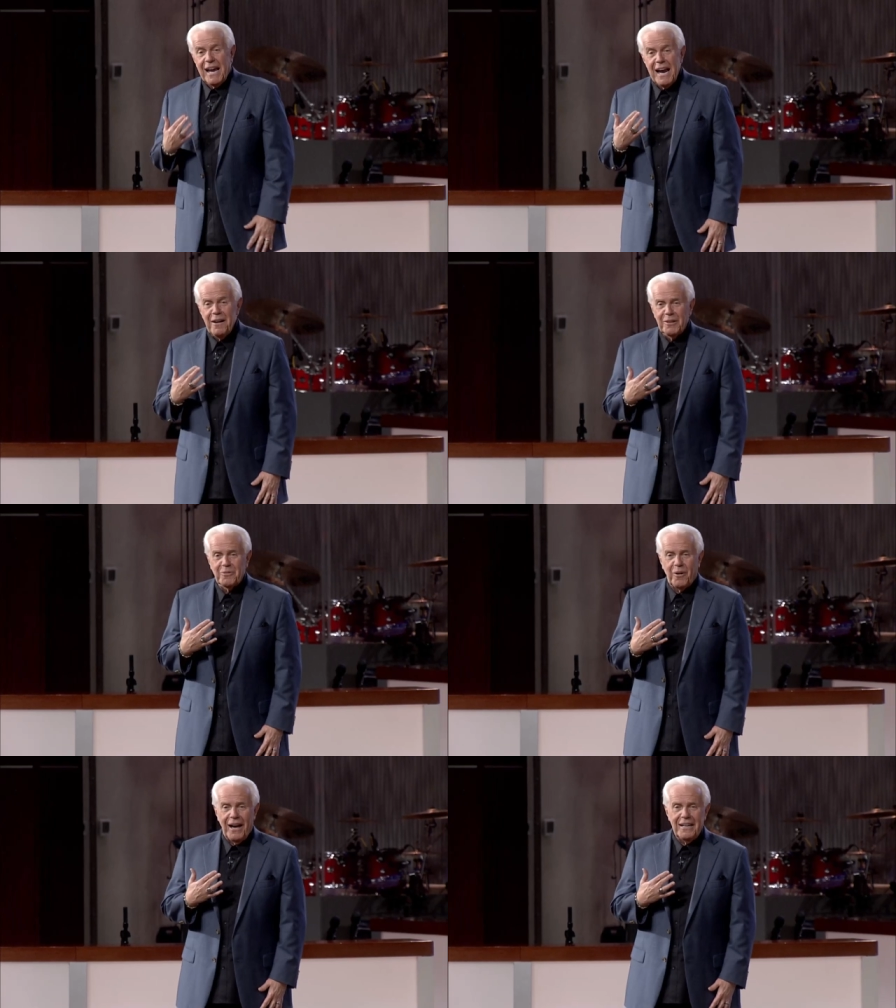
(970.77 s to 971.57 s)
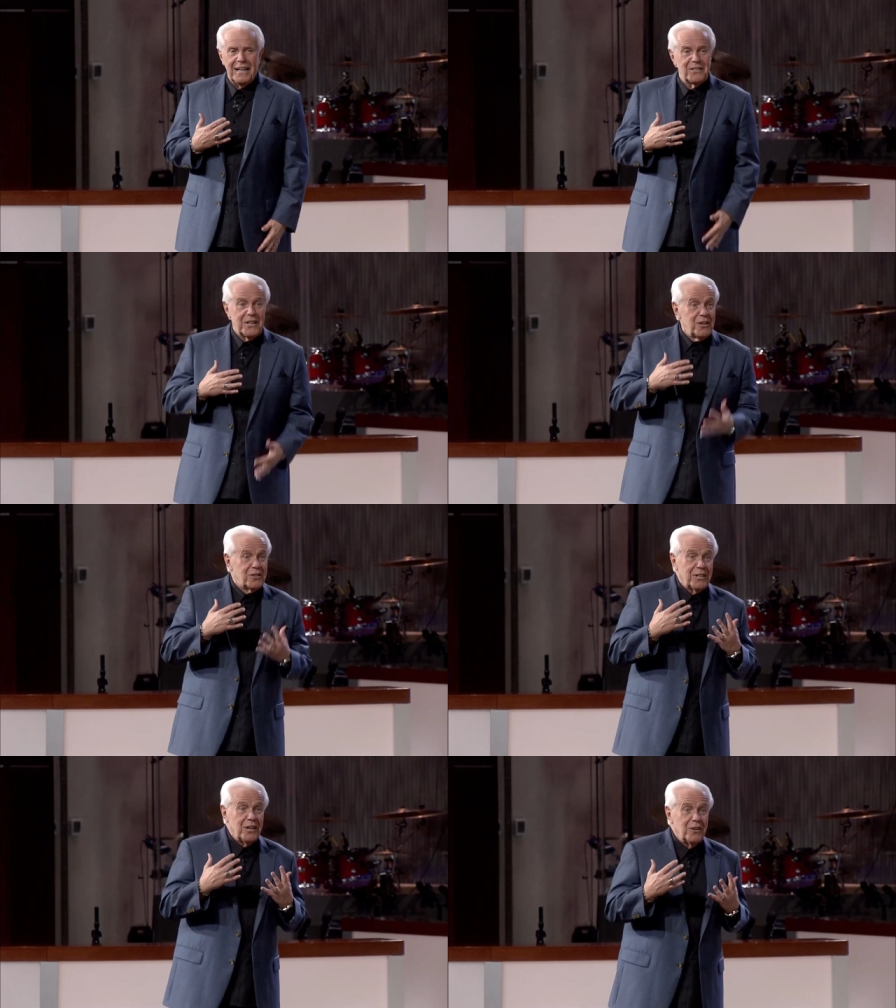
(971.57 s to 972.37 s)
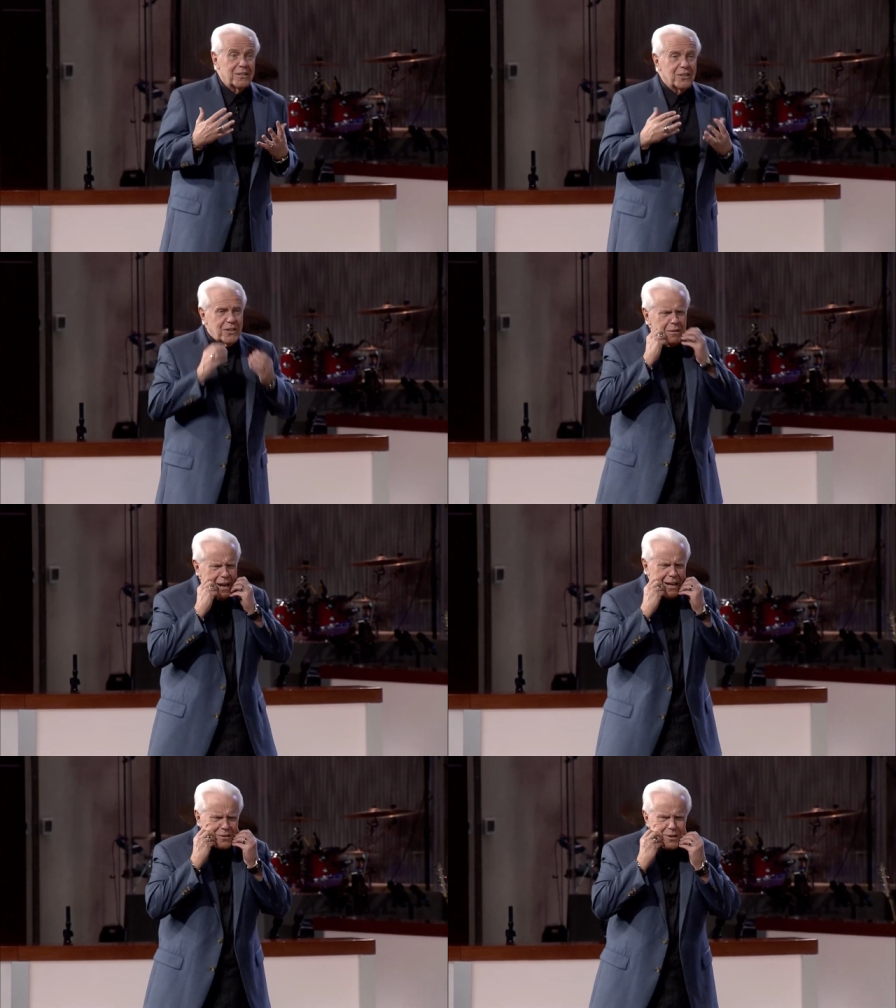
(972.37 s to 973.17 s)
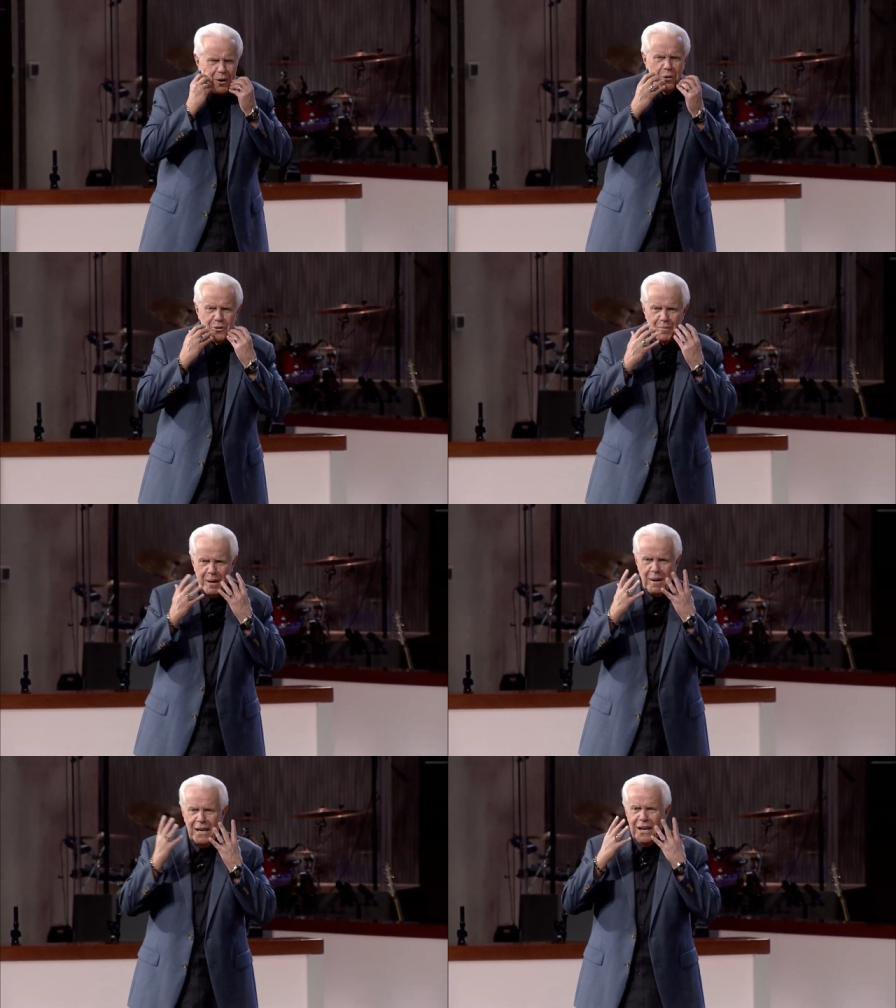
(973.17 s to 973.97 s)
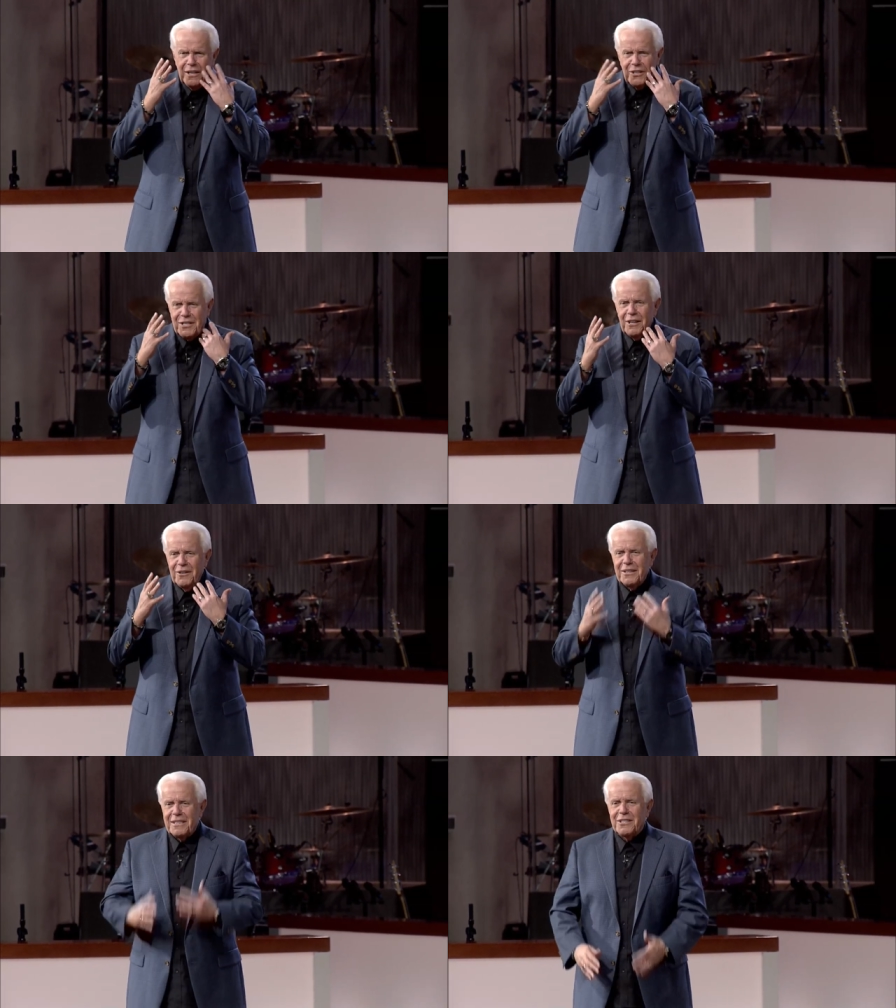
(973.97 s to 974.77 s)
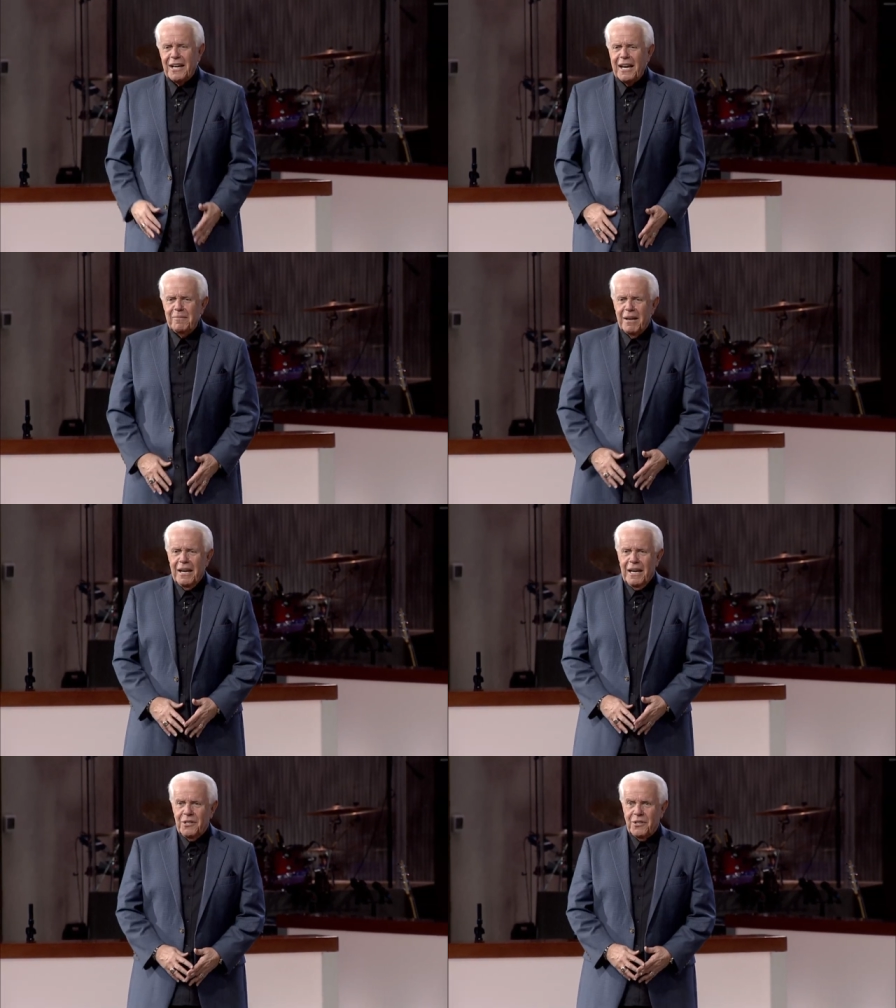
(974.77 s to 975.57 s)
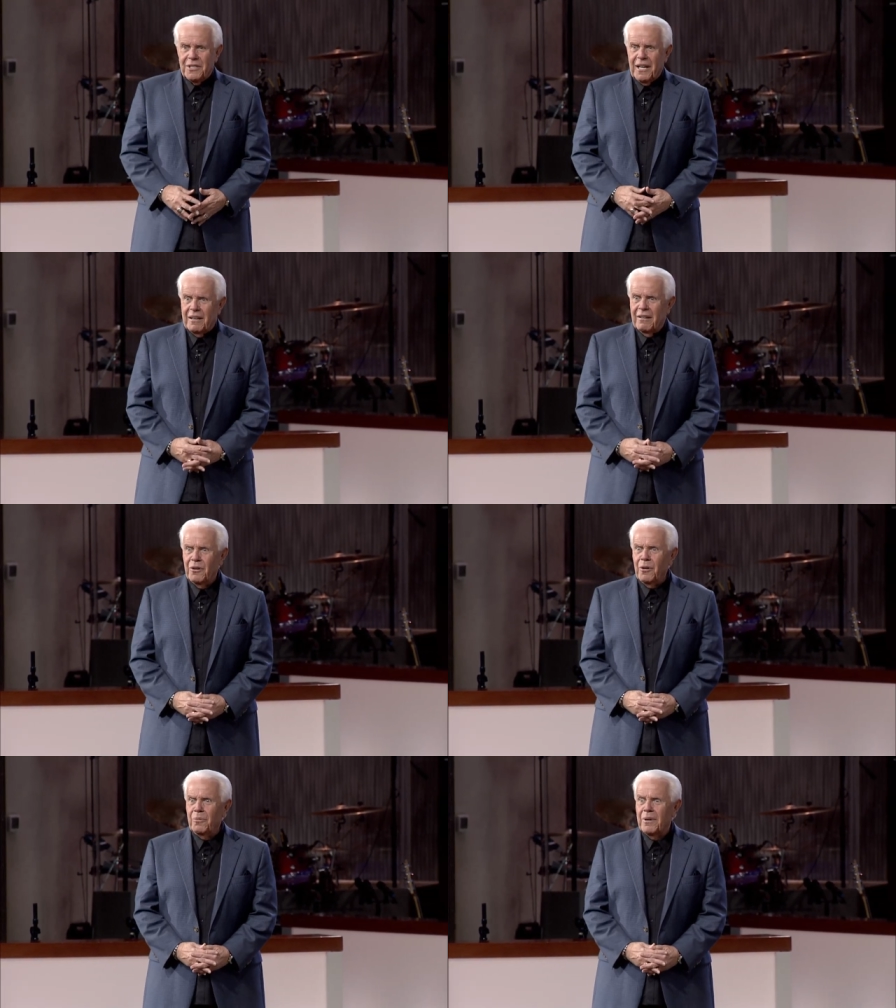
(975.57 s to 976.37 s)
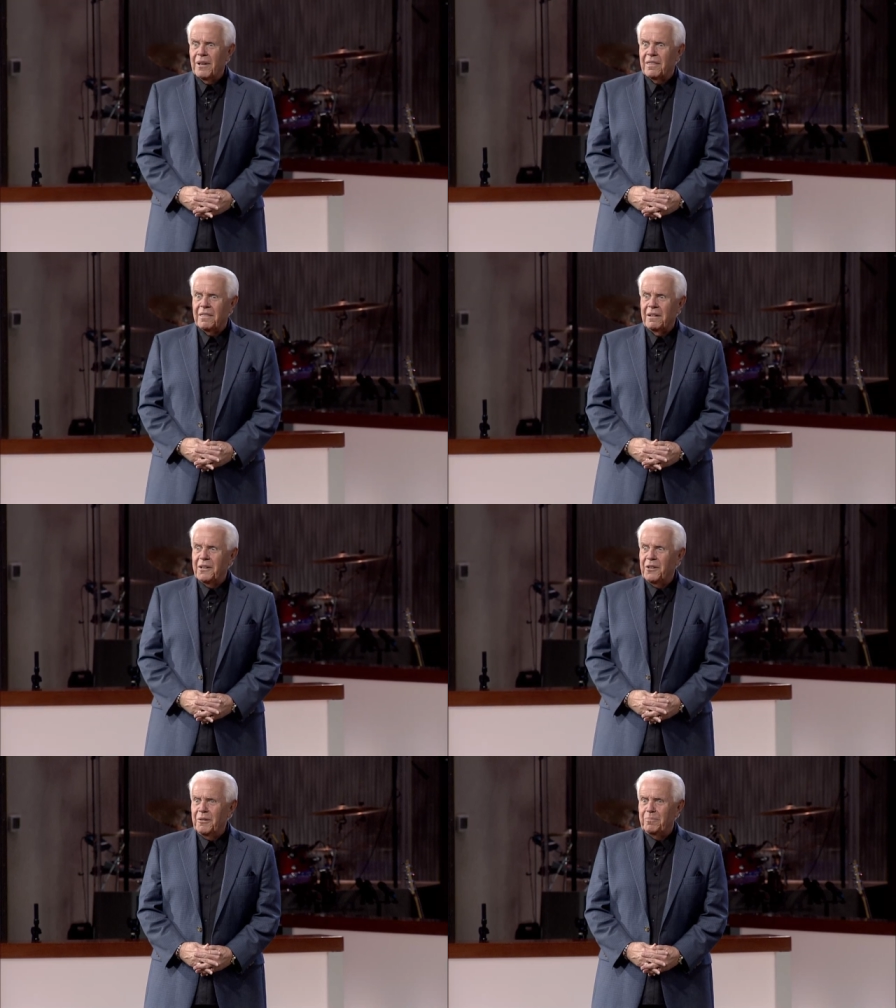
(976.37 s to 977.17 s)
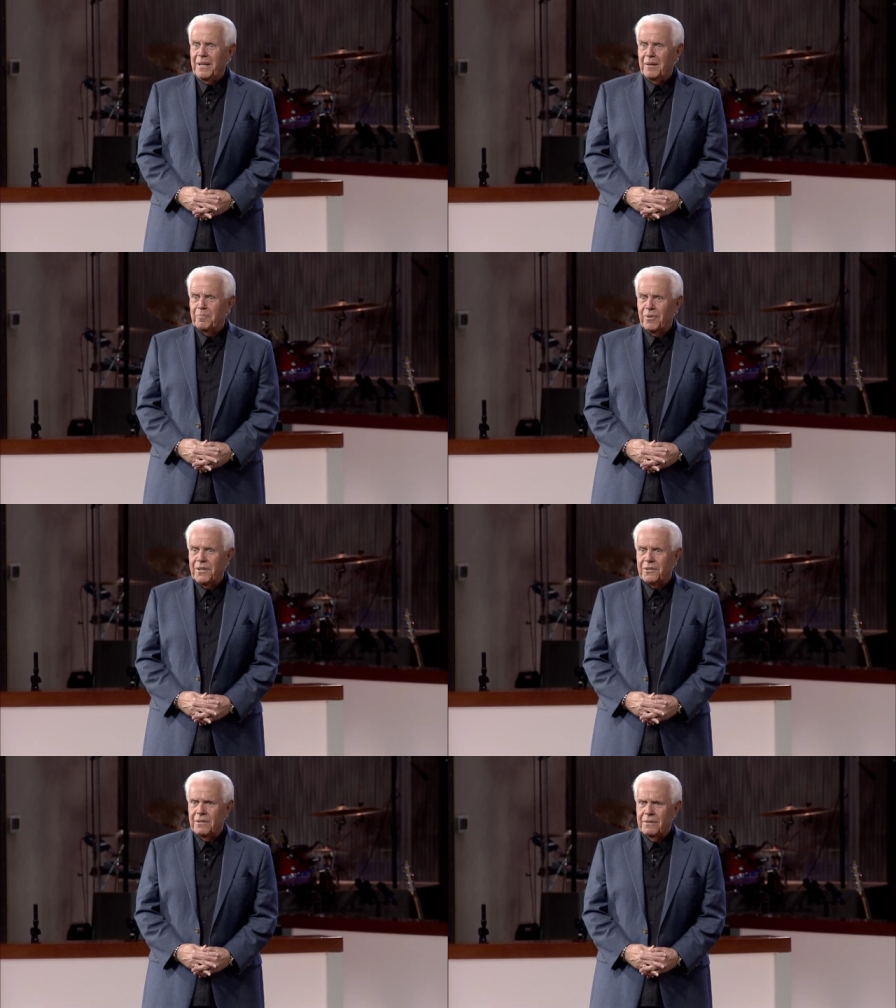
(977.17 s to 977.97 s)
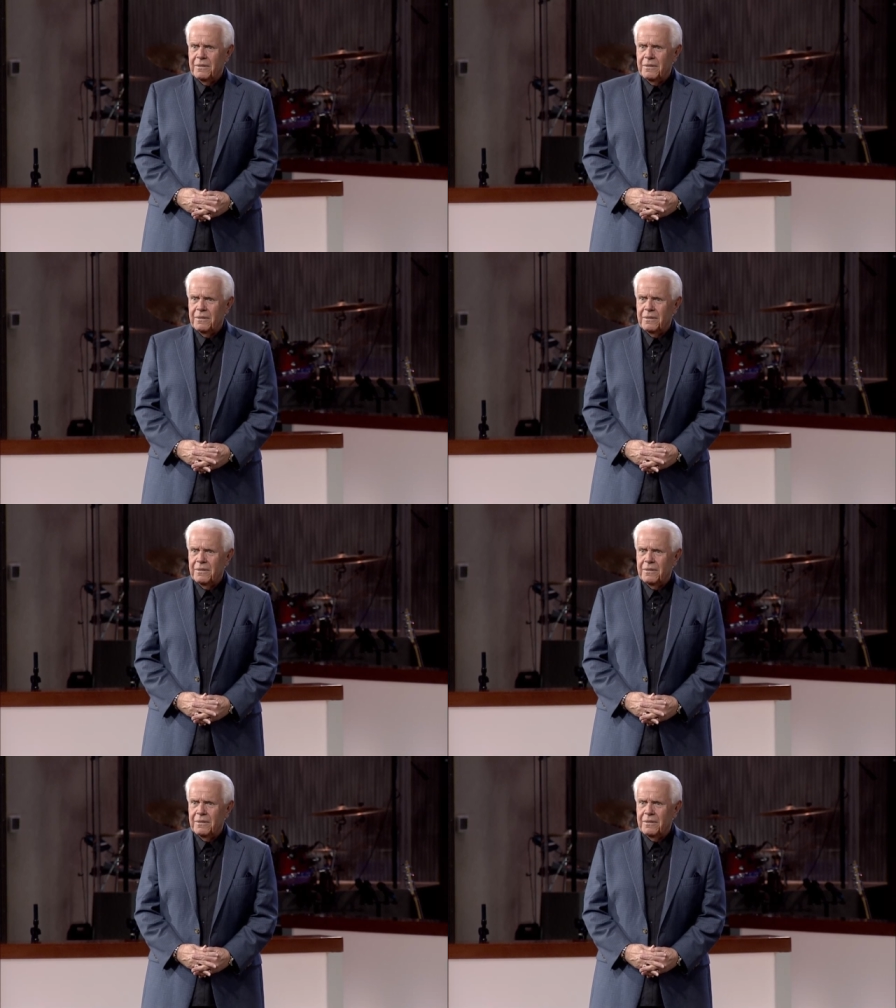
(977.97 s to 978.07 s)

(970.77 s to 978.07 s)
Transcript: hair was white. They say you still look the same. Not sure you're older, but I mean, you still look the same. It's just that who would have thought you'd be a preacher?